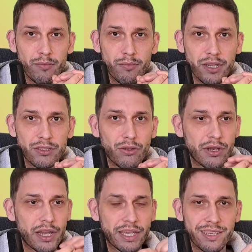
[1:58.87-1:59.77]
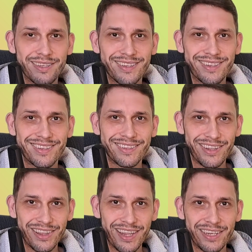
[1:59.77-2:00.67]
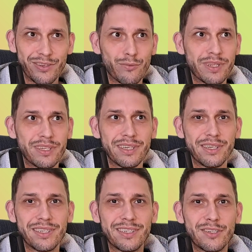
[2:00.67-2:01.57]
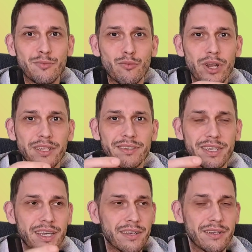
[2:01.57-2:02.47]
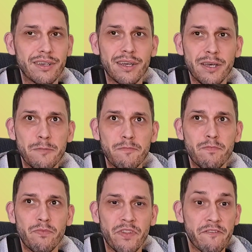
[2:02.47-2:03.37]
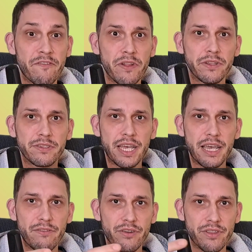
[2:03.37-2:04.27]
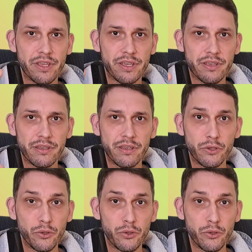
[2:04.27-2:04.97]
It's not like the light, when it spreads and fills everything, you